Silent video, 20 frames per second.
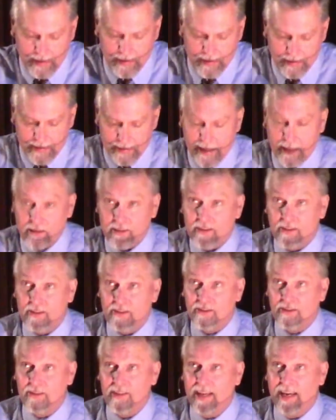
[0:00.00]
Now,
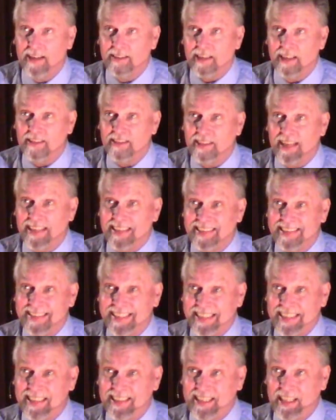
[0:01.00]
as I say,
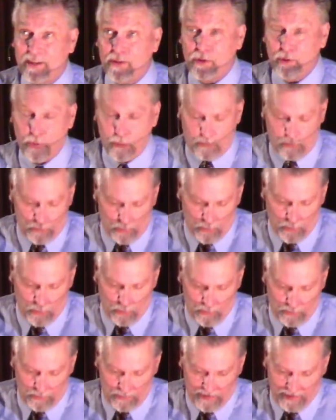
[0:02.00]
62
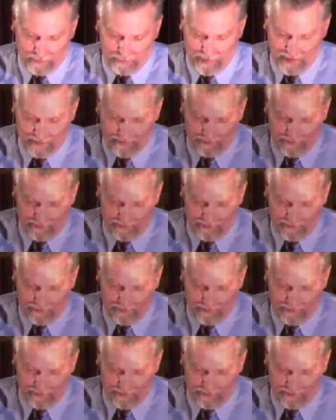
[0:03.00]
tombs have been